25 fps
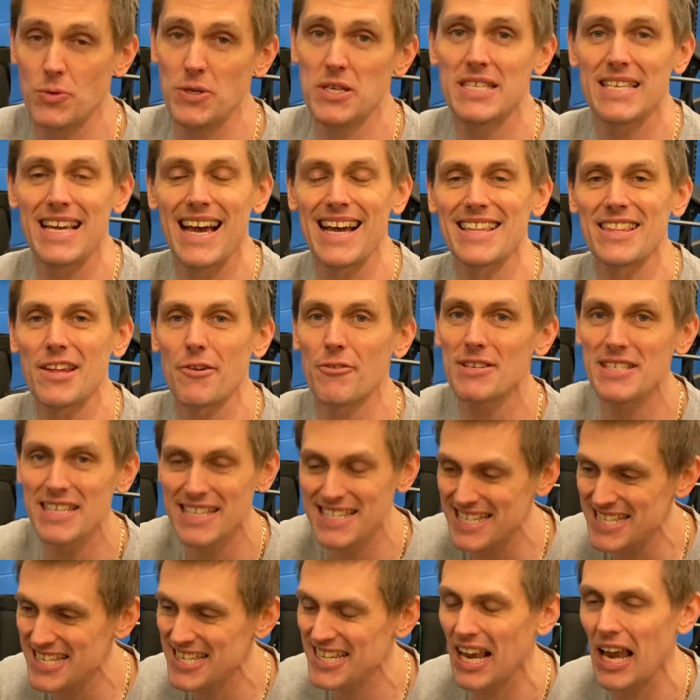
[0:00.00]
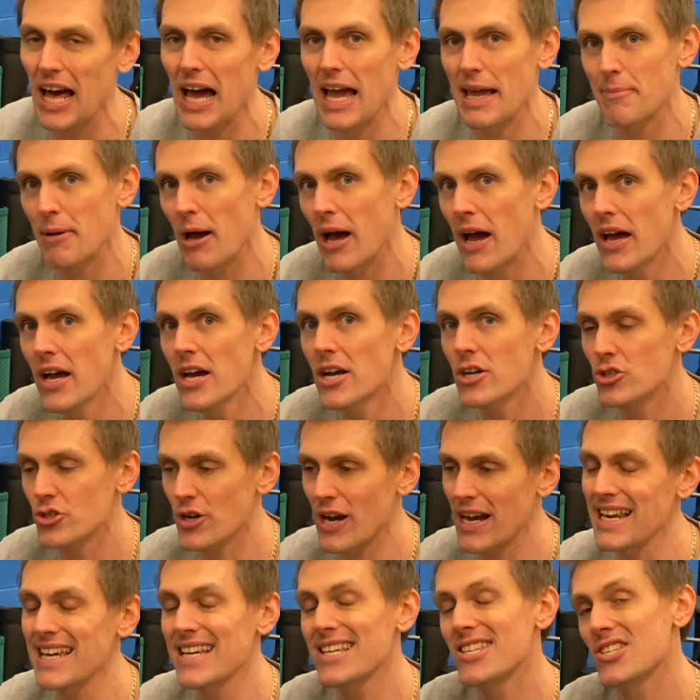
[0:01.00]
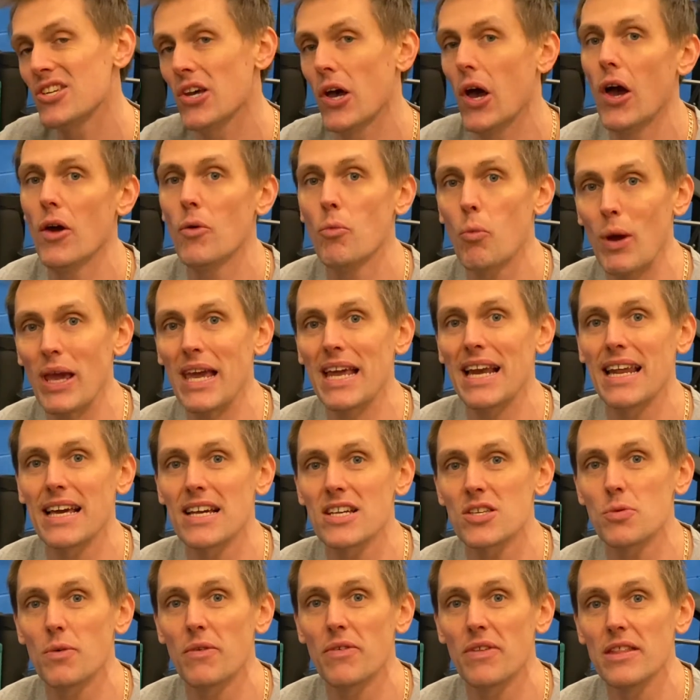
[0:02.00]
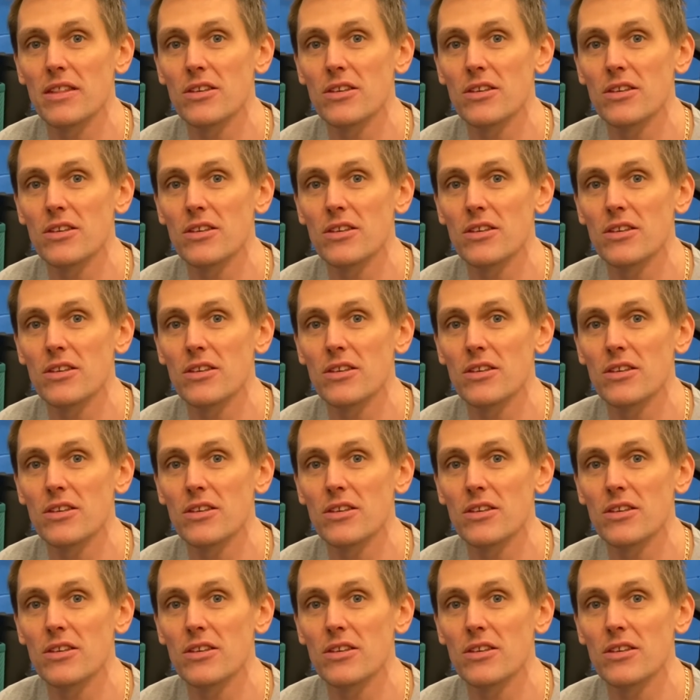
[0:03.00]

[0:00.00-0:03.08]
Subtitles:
said, there is a disclaimer, training certain weak links within the